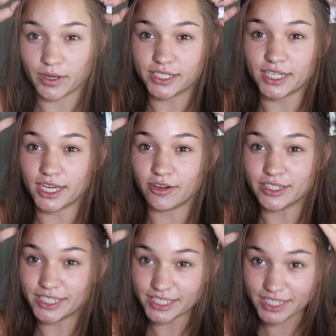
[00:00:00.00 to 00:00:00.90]
went to
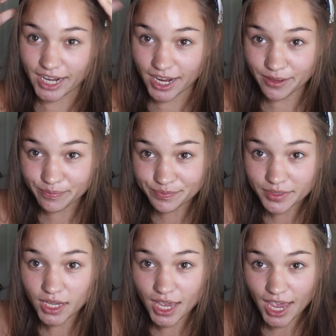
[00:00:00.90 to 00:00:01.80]
Disney
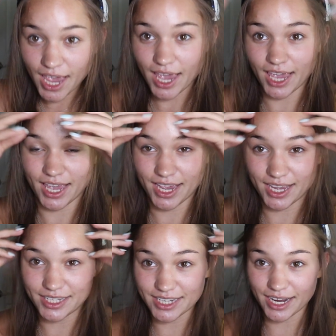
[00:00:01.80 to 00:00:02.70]

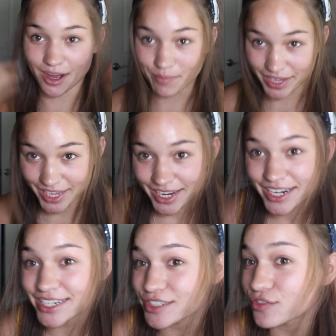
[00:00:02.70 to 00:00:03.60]
and I got Mickey
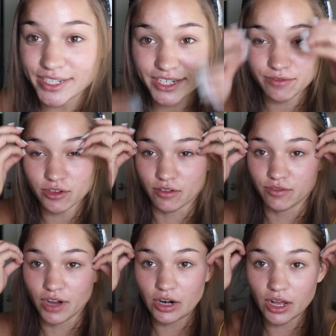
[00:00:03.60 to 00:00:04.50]
ears. I did it for the
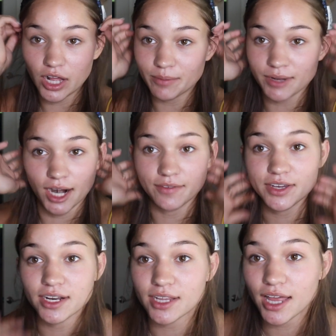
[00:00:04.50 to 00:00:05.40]
photo, I'm not even gonna